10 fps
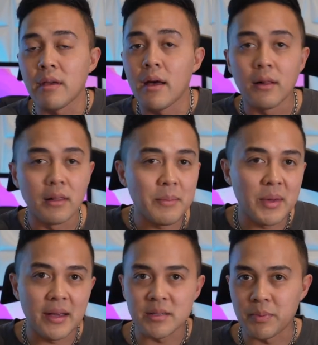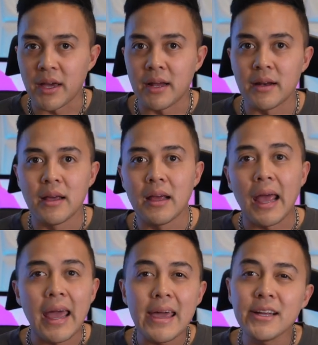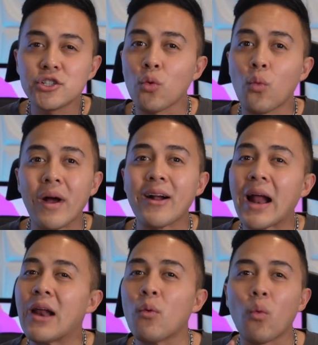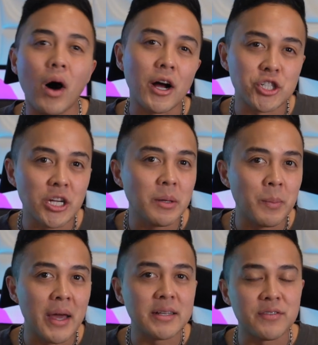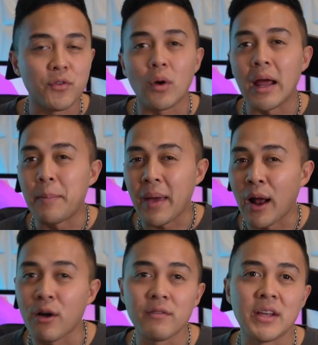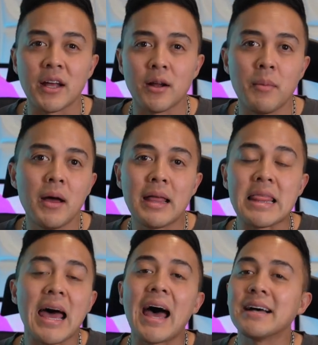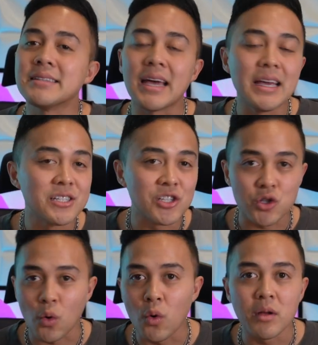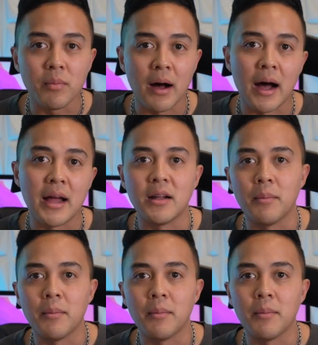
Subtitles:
Let me explain. Age, wear, and washing makes for a pair of denim that has a story behind them,